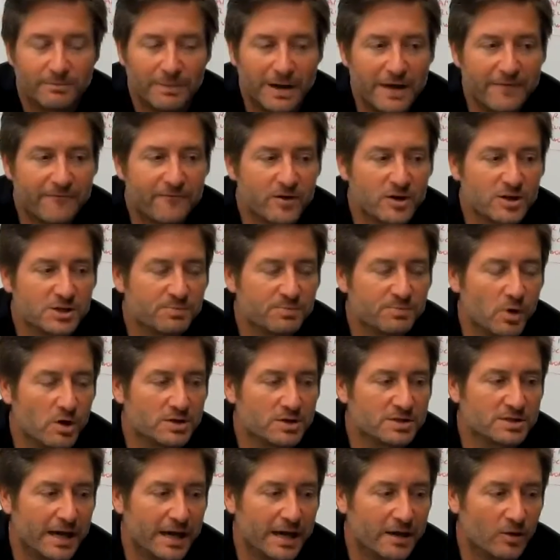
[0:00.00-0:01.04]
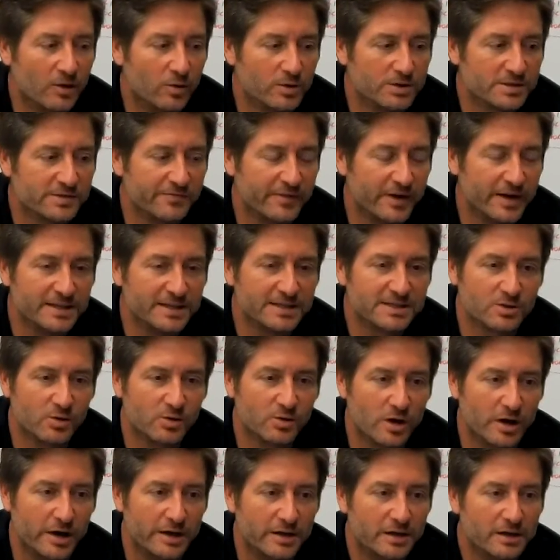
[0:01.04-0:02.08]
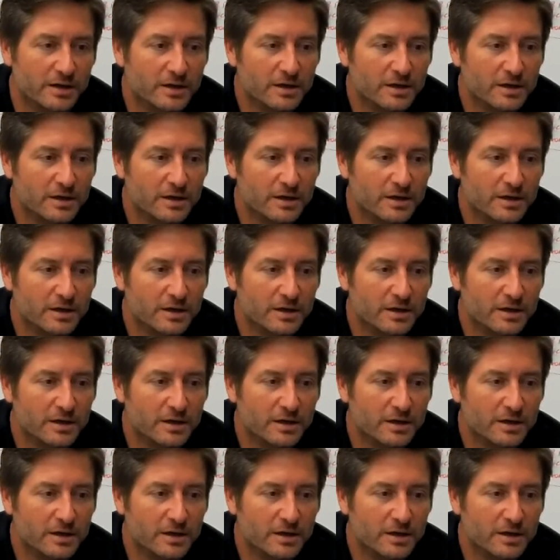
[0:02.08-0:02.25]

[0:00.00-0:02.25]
first motorcycle was a funny story.